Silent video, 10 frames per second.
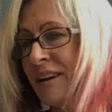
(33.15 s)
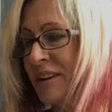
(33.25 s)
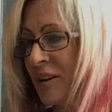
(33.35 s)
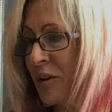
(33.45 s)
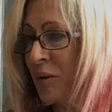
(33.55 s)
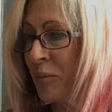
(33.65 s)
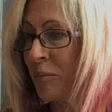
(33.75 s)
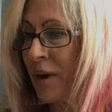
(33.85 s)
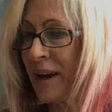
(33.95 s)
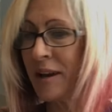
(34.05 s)
you know,
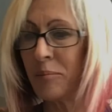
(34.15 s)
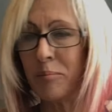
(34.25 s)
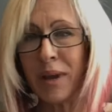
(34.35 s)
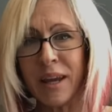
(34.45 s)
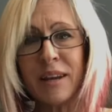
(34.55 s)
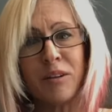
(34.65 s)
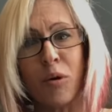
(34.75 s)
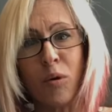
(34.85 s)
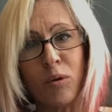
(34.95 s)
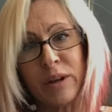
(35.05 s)
my main
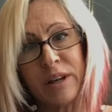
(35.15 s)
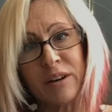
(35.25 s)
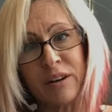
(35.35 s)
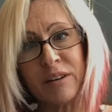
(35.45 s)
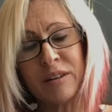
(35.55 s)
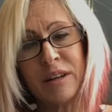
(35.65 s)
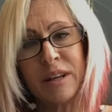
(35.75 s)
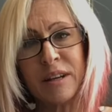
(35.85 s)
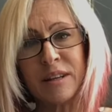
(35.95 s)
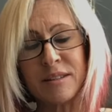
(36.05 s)
goal here
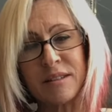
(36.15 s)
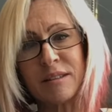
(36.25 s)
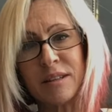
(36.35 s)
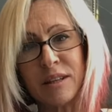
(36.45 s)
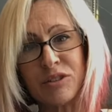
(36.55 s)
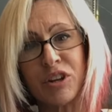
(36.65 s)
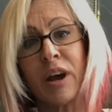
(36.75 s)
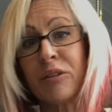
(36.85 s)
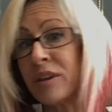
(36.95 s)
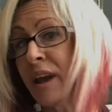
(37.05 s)
is to teach
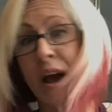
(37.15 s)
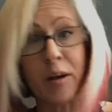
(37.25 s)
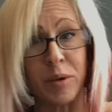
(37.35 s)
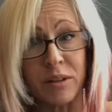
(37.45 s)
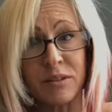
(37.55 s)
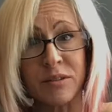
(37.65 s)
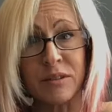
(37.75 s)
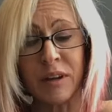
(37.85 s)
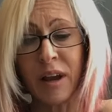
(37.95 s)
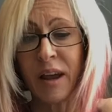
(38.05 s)
healthy habits.
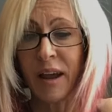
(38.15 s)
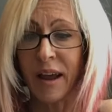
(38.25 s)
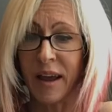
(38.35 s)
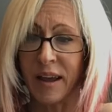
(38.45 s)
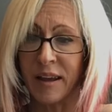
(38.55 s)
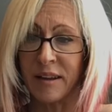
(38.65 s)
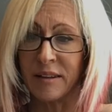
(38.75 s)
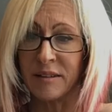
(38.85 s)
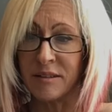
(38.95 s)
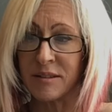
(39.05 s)

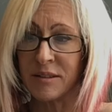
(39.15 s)
And